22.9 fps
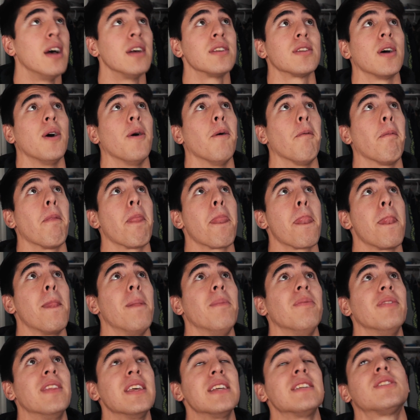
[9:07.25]
So
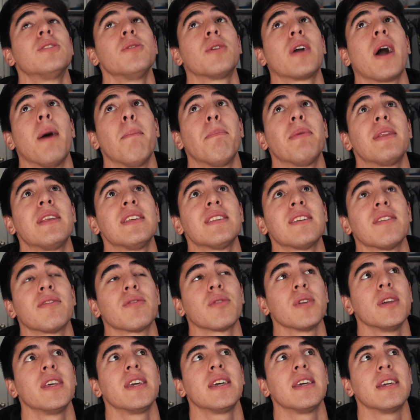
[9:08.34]
these 2 companies have
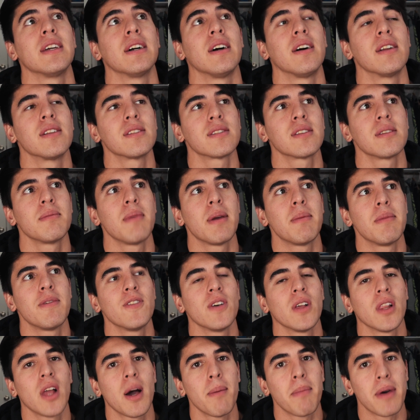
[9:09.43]
really honestly made me
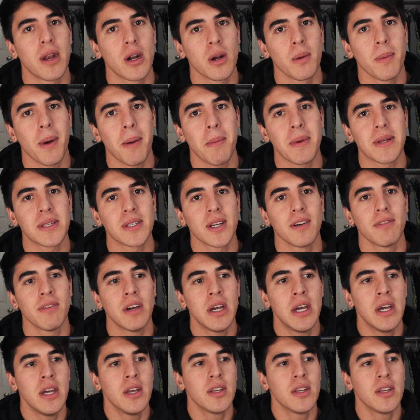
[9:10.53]
feel a lot better about myself.